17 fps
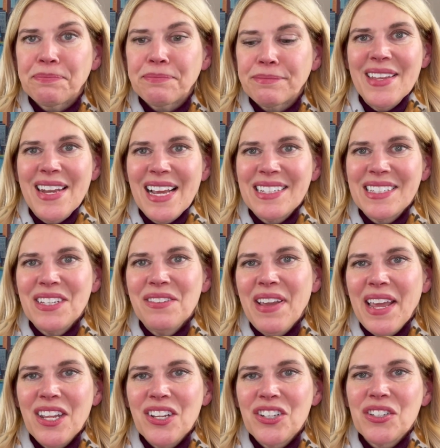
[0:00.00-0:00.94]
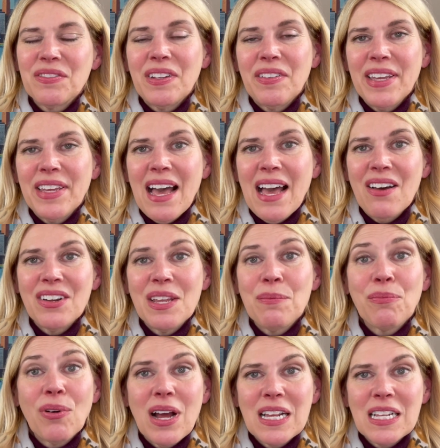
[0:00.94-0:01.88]
The next advantage of living out
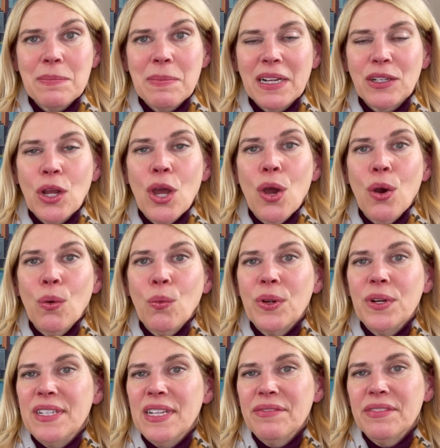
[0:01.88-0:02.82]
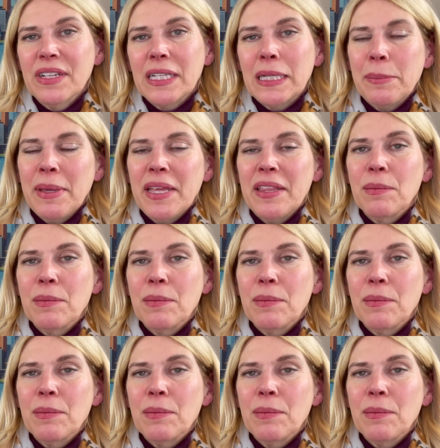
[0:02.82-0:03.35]
in Prospect would definitely be